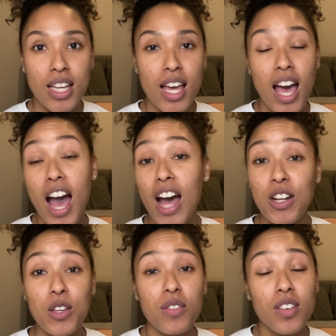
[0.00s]
How
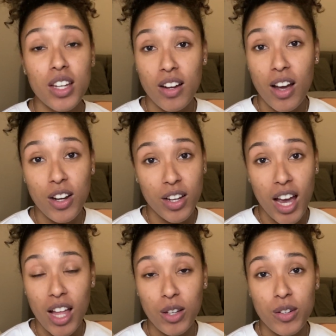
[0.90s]
do you figure out your
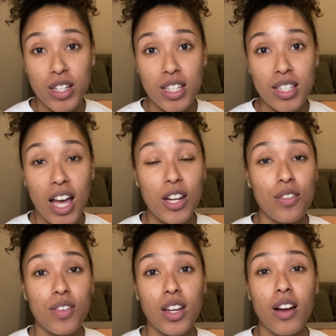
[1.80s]
calories? How do you
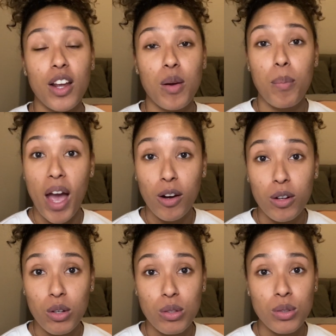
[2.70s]
figure out your
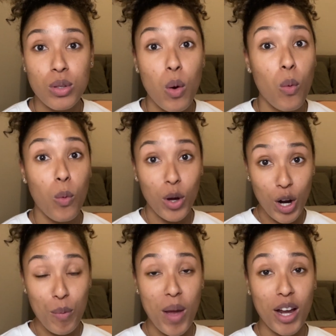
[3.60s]
macros? What
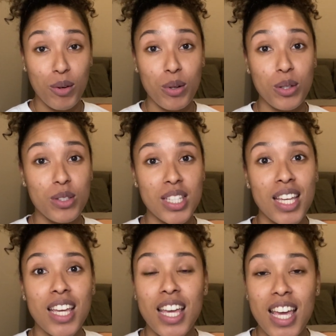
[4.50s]
are macros?
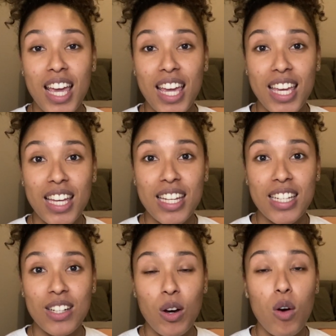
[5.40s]

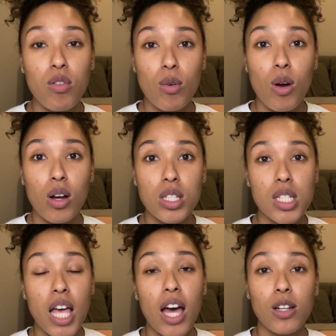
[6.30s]
And overall,
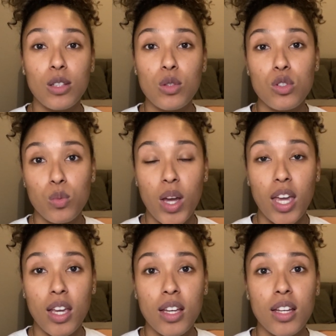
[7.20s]
just how to lose
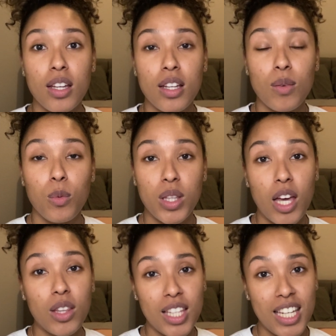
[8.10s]
weight with
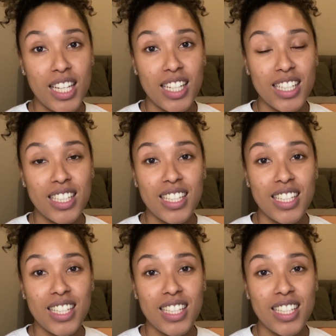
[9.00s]
healthy eating.